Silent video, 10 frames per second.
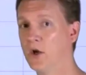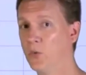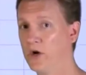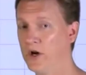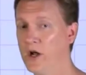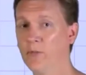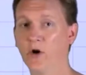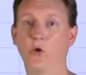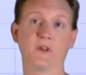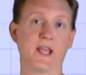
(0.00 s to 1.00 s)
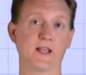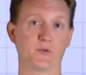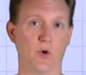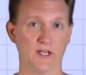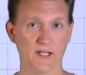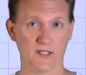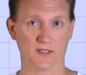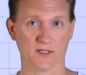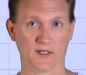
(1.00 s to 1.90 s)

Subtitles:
when our number only has 1 digit.